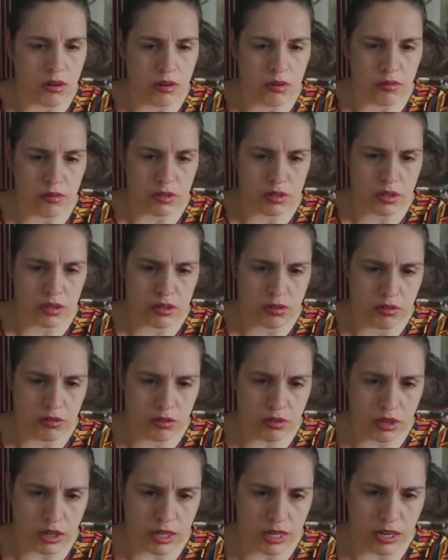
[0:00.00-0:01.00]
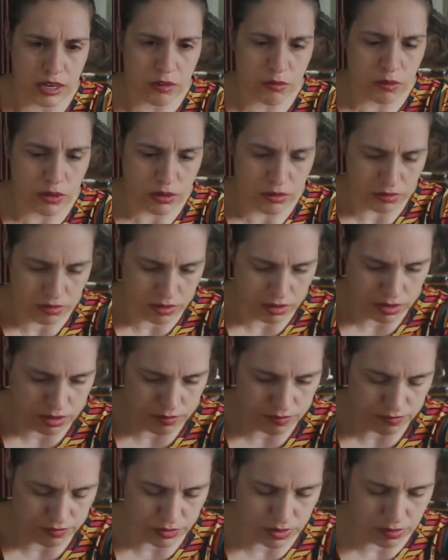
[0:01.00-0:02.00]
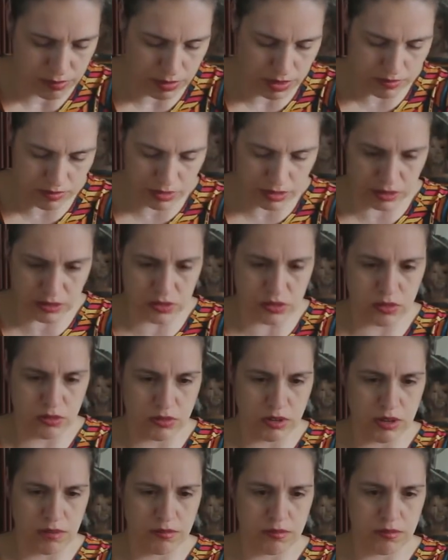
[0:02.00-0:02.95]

Well, it doesn't look like it. I don't want to, maybe these 2,